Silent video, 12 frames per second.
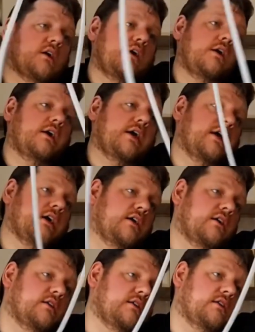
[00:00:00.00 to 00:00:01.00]
I
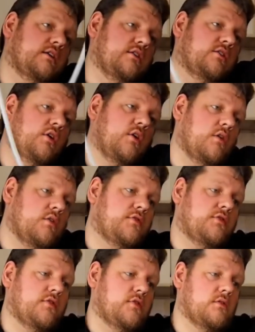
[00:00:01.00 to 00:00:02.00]

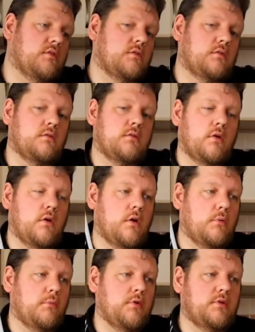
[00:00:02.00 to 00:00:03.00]
dissolve
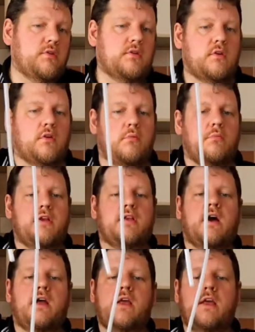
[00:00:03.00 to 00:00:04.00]
almost the complete
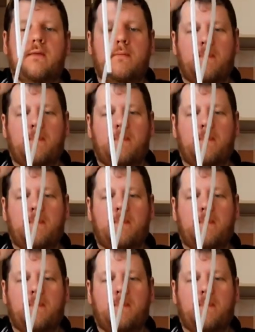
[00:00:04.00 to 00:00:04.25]
honey.